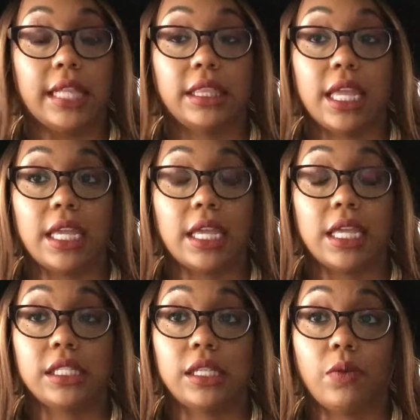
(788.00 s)
think
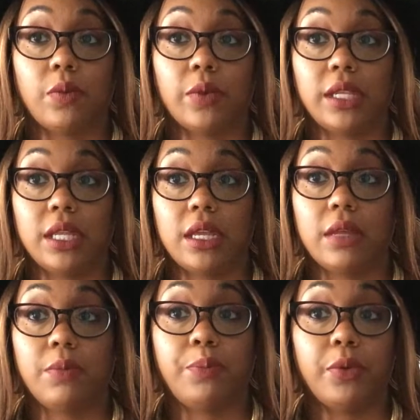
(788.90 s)
it's a
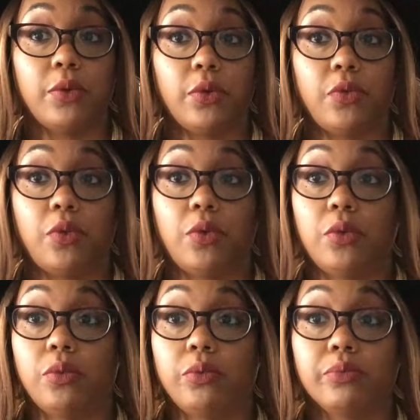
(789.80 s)
really
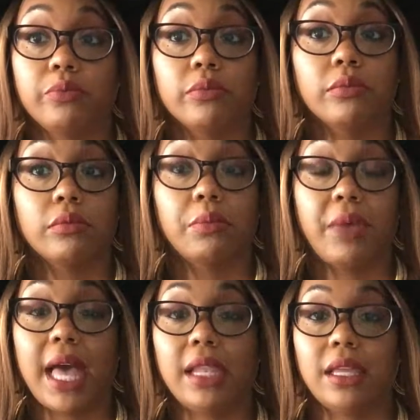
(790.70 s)
beautiful
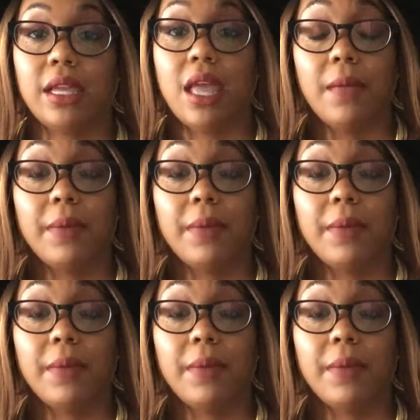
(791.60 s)
palette.